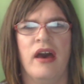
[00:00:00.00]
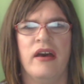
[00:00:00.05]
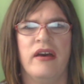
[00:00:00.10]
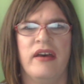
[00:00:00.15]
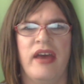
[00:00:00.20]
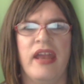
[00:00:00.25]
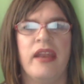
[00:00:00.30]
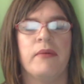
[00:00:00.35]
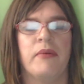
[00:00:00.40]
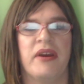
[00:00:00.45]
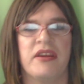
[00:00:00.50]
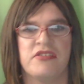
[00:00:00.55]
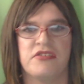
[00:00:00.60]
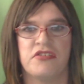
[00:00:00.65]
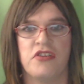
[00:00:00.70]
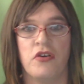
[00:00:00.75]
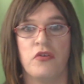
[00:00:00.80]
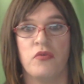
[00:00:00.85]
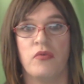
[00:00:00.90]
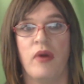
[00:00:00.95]
Anyway,
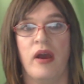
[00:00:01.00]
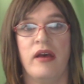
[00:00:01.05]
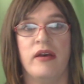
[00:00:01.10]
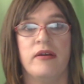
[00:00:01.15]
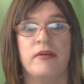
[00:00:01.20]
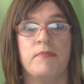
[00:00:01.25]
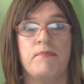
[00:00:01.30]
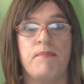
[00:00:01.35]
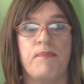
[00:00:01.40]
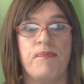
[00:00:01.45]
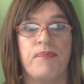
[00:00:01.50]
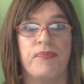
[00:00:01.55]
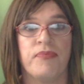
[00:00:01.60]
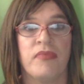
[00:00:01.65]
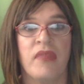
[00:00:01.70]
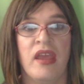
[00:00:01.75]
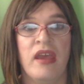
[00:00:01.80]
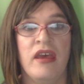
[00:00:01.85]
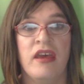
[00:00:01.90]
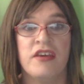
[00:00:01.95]
so
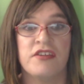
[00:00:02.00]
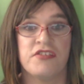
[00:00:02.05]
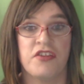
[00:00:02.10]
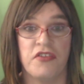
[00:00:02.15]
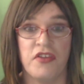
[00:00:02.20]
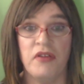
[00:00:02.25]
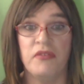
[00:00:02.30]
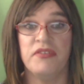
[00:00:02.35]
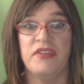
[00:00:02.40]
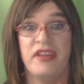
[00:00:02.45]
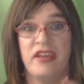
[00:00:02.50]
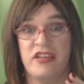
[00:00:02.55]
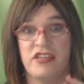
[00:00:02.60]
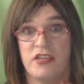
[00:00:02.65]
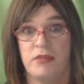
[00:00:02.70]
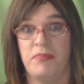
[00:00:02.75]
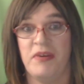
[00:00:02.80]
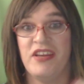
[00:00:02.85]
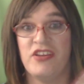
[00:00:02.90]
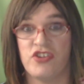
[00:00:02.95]
they'll need
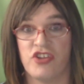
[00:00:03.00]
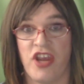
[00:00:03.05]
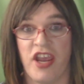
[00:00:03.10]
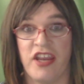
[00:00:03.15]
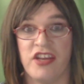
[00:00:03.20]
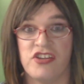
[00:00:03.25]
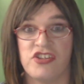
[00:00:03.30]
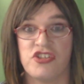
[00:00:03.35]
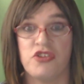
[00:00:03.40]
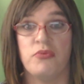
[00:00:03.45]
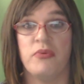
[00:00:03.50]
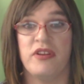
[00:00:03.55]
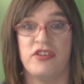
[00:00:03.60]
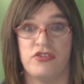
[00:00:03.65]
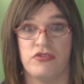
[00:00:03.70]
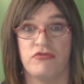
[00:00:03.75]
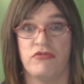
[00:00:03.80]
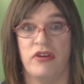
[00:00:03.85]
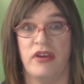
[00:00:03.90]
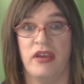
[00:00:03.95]
to be changed to
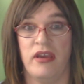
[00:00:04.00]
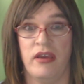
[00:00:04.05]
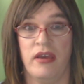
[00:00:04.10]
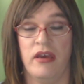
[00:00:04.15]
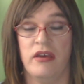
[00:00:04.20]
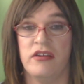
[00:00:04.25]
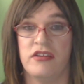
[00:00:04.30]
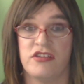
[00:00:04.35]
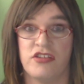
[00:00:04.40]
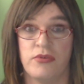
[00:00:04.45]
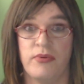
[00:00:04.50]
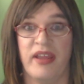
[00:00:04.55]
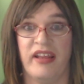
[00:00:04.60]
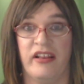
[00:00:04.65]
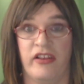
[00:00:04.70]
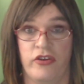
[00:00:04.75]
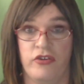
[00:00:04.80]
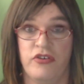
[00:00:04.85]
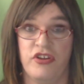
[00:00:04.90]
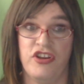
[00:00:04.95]

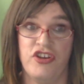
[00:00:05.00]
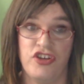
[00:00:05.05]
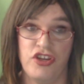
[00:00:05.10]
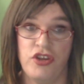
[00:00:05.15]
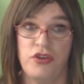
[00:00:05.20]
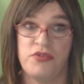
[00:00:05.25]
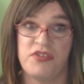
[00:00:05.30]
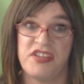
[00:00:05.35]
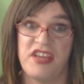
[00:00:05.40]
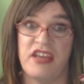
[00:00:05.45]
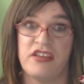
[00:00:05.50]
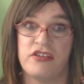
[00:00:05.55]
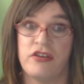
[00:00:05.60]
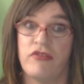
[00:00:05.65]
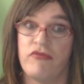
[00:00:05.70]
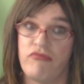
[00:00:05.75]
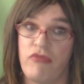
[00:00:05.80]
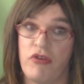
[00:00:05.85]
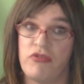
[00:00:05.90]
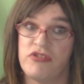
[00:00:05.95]
include a new set
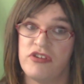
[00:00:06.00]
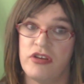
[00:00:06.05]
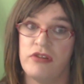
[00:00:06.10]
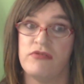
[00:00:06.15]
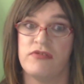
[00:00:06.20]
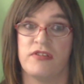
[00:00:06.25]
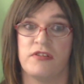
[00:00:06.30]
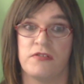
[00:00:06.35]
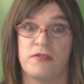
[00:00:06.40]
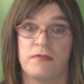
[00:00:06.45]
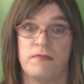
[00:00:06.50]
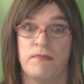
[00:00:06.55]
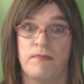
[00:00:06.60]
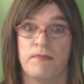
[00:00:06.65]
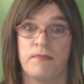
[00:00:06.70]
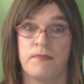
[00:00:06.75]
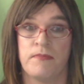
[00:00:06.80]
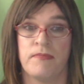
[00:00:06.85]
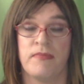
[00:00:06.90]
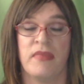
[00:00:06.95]
of road users.
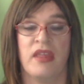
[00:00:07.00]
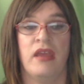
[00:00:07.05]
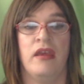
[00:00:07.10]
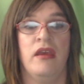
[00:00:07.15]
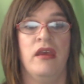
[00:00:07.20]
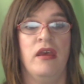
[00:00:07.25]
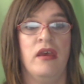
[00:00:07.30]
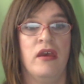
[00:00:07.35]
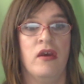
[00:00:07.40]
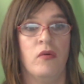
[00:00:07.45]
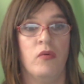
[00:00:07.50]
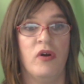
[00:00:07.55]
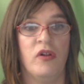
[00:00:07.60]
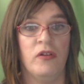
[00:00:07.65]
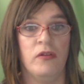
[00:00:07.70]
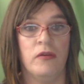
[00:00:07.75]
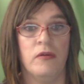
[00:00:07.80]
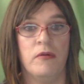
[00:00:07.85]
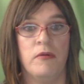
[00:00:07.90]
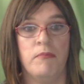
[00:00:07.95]

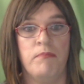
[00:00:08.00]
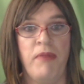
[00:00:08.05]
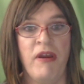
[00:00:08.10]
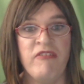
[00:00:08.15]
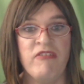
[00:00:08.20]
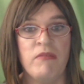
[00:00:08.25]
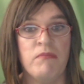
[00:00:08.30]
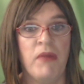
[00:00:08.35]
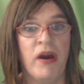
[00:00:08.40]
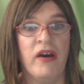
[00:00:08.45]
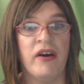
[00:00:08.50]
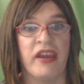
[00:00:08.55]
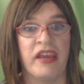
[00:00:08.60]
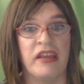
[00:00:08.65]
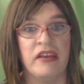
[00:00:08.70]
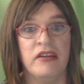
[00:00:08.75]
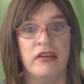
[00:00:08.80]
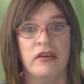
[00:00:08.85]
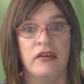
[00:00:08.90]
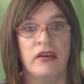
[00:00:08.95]
Well, bear in
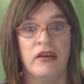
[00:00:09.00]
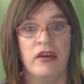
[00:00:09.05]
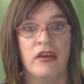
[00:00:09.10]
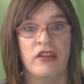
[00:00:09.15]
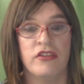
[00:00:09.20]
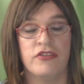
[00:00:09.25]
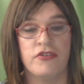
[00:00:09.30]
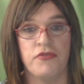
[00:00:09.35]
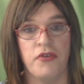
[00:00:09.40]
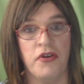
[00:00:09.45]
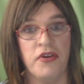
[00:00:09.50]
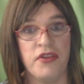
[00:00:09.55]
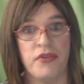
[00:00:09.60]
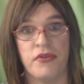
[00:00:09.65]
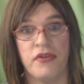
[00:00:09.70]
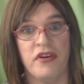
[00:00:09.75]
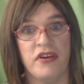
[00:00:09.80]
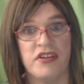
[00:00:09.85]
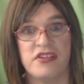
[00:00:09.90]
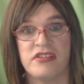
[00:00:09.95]
mind, there are only
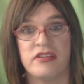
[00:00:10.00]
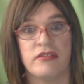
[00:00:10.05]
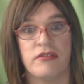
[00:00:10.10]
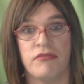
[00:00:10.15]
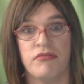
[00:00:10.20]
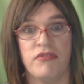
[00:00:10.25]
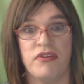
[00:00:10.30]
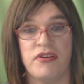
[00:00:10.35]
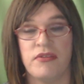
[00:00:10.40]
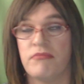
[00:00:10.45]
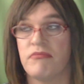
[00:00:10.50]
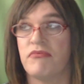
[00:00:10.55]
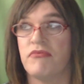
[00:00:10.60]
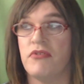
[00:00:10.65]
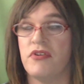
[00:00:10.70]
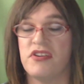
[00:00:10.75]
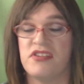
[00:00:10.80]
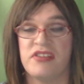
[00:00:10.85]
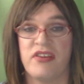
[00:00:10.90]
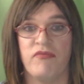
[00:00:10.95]

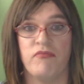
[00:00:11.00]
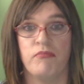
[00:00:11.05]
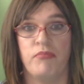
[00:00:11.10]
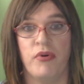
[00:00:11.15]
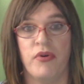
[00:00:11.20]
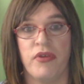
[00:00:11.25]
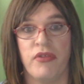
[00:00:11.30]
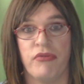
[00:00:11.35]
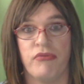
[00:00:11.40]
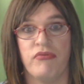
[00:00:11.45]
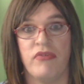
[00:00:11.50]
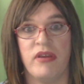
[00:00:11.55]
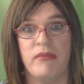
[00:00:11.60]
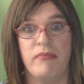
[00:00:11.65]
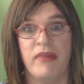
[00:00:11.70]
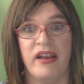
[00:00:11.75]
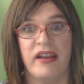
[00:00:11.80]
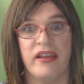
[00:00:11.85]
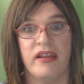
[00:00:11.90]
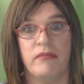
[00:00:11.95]
37.3
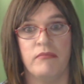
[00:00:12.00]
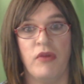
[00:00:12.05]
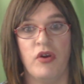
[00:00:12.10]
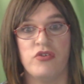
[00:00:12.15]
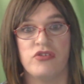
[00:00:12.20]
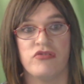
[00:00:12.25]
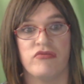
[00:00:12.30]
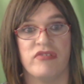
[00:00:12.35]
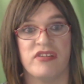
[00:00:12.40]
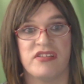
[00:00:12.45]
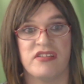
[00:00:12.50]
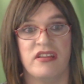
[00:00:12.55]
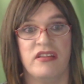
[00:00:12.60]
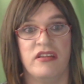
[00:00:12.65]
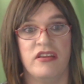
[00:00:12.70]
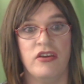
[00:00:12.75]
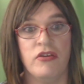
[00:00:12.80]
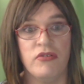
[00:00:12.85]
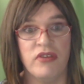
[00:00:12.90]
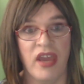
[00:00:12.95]
million motorists in
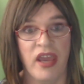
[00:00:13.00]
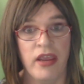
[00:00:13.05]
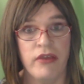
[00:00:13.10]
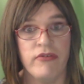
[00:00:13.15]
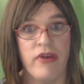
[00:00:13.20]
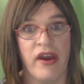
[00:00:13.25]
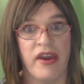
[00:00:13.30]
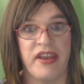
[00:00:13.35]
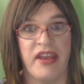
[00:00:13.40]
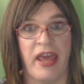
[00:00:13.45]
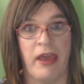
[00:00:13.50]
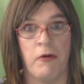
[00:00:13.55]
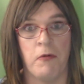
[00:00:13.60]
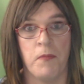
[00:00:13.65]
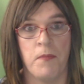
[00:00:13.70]
the UK right now.